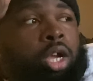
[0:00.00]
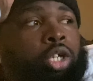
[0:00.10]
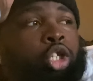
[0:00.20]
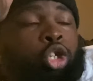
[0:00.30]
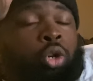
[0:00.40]

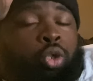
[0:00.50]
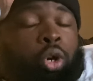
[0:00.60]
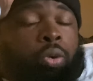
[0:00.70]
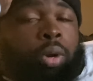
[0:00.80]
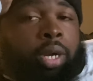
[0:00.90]
to go to
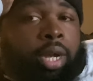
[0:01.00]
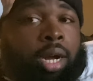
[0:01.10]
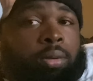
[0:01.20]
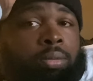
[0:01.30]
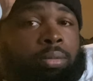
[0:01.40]
a
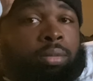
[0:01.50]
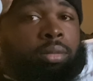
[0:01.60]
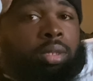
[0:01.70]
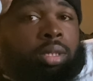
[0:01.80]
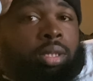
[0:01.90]
workout,
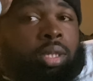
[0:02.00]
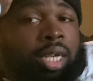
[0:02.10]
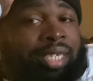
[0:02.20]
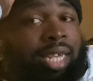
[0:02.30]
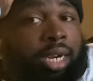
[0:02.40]
a
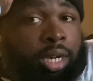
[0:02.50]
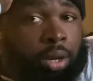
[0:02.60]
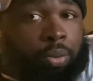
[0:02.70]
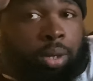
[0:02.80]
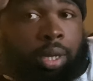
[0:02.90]
Saturday
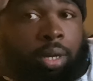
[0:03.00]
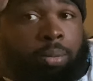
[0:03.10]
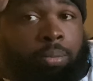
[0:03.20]
workout.